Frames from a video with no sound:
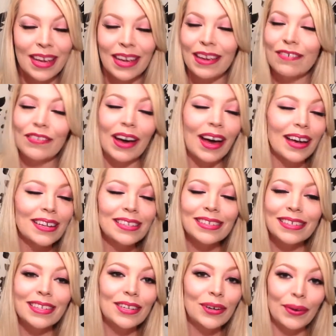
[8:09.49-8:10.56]
If I
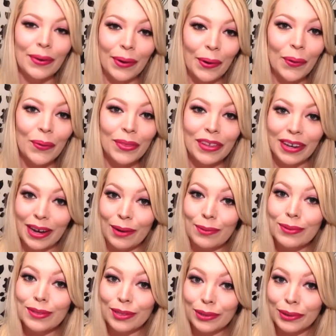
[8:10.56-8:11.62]
didn't know that I
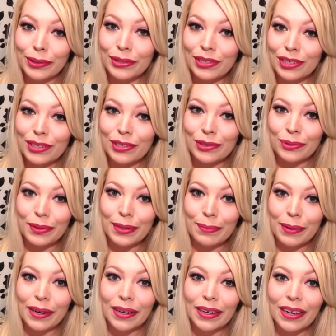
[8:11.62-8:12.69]
was allergic to tree
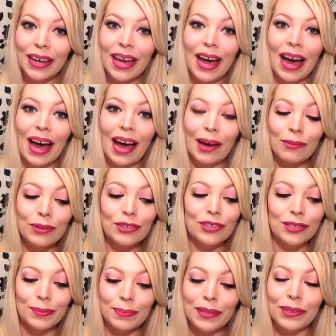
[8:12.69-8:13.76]
bark, I would
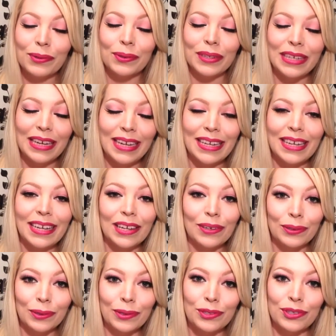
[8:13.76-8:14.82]
just be creating an
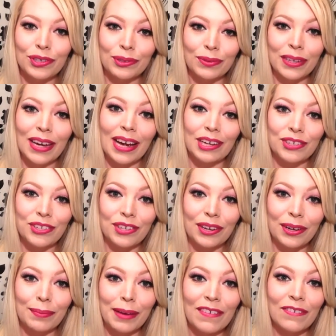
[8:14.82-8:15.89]
allergic reaction
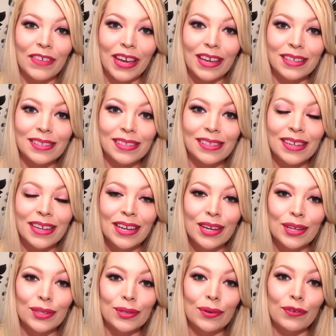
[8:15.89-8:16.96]
on my face.
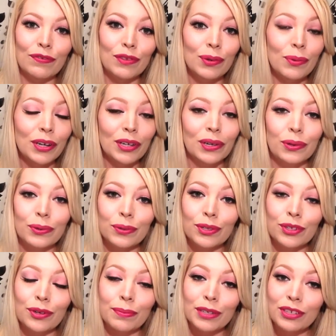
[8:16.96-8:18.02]
So if you want to go to a
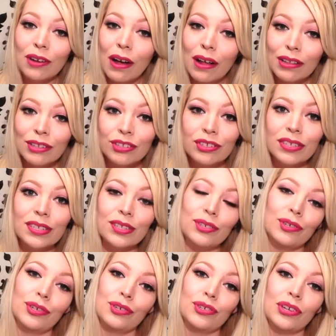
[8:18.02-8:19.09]
dermatologist or
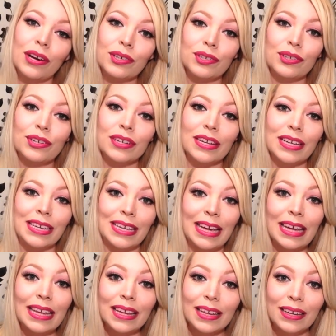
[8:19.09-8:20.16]
your doctor and
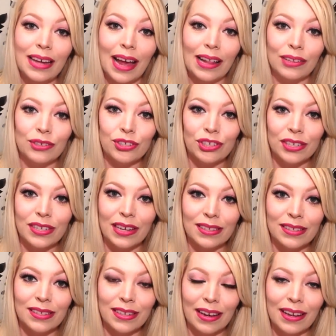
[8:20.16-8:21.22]
get an allergy
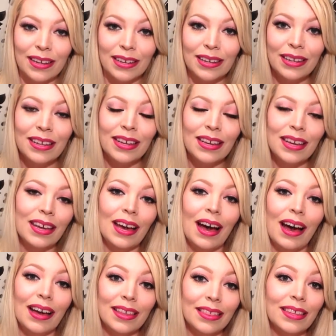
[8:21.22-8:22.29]
test done,
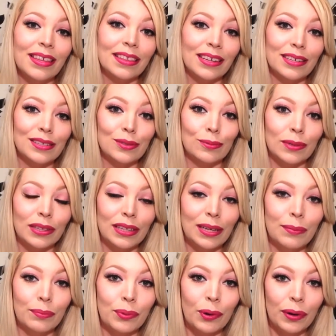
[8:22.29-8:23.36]
I think that it's really
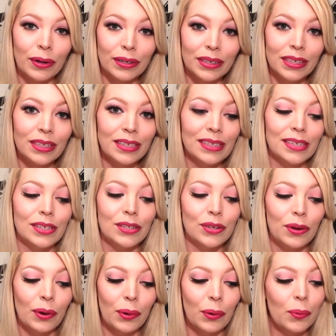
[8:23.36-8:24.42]
important to
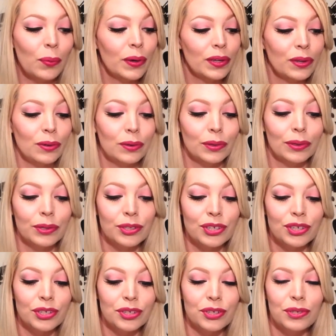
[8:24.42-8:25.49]
know what you're
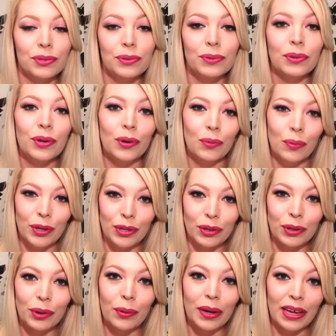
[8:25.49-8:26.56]
allergic to when you're
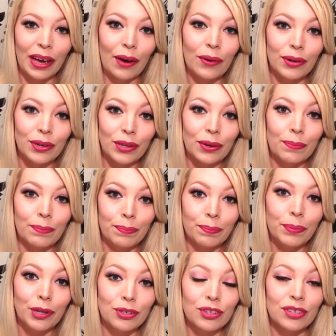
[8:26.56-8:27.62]
going out and you're
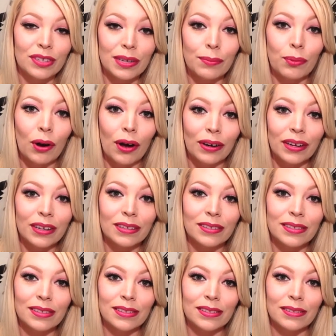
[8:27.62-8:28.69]
purchasing
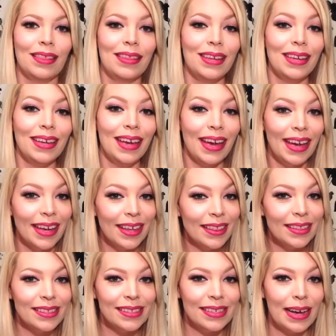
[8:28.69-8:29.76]
products. The 8th
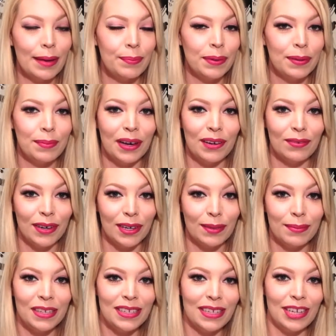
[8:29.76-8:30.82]
step in my
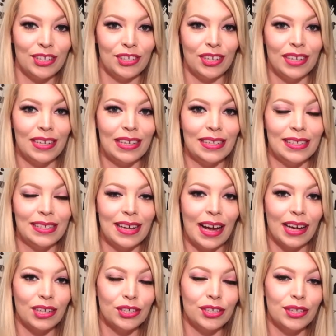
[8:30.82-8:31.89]
recommendation is to
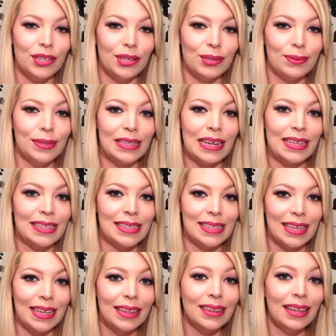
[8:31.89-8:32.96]
actually use a
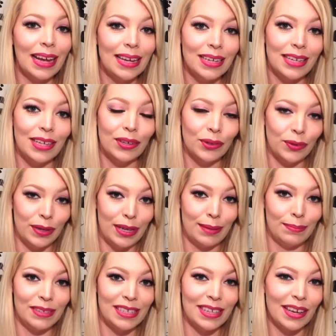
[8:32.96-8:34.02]
skin lightening
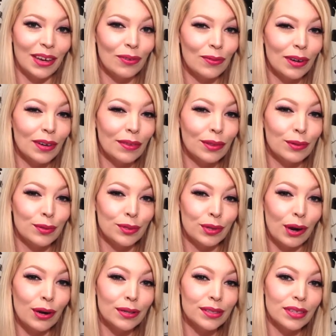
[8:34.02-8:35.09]
cream to get rid of those
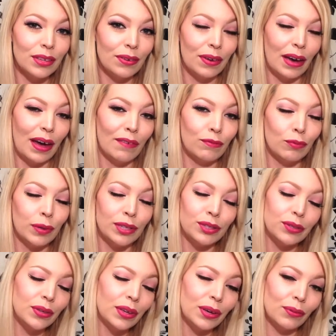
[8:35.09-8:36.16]
scars that you have
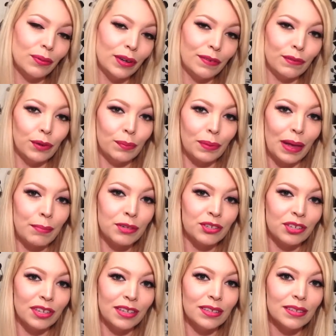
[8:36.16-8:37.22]
once you get rid of your
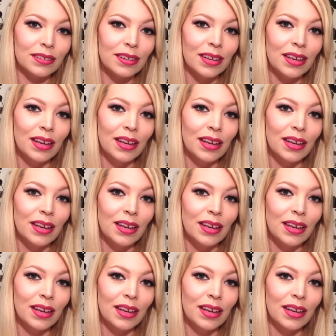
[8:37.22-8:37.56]
blemishes.